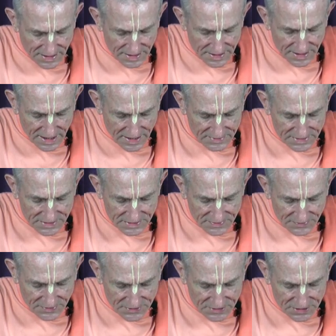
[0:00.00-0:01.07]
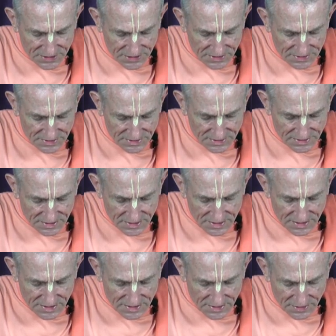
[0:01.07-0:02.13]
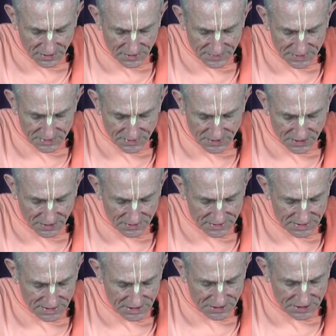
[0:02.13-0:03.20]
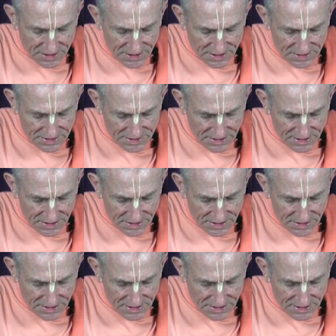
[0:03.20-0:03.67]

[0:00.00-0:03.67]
In the absence of Krishna, the gopis were constantly shedding